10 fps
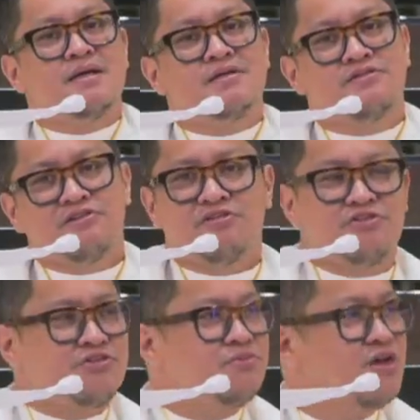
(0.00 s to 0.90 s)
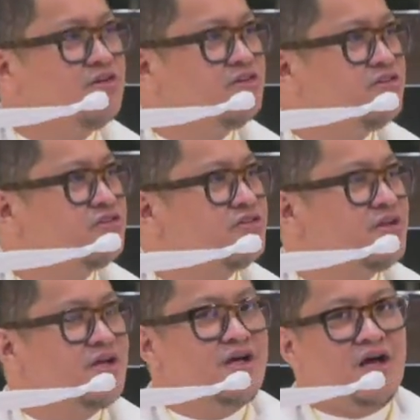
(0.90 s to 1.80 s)
Sisters and brothers,
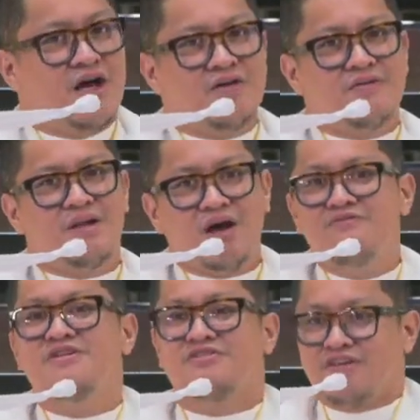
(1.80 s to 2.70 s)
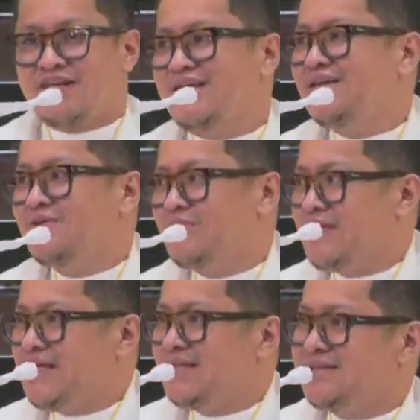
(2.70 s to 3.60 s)
well, obviously,
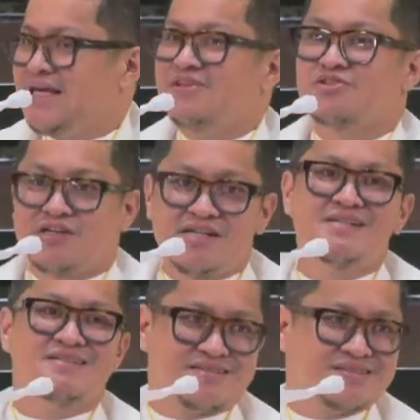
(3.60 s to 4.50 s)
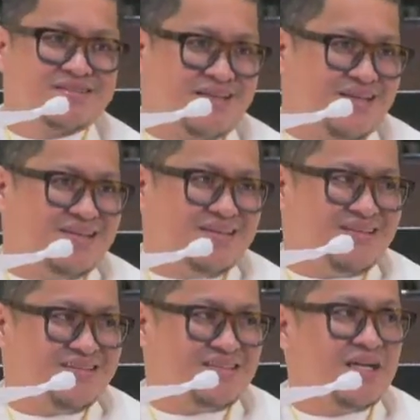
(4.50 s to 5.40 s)
we take turns in
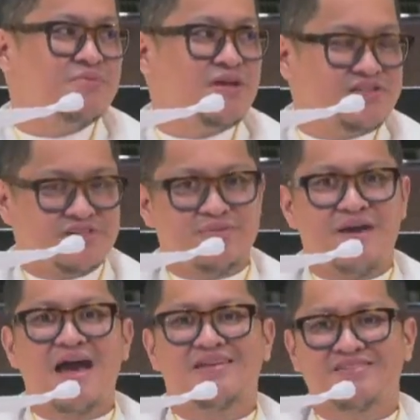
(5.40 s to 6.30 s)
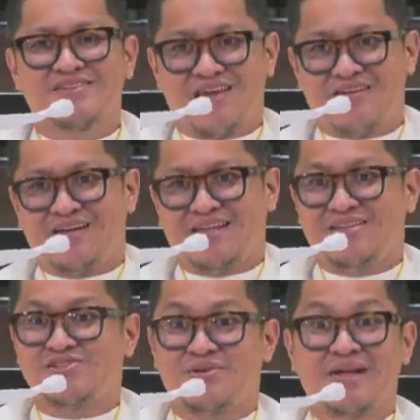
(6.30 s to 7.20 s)
celebrating the Mass here in the
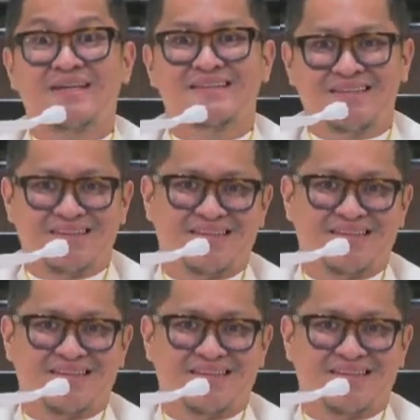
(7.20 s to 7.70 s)
shrine.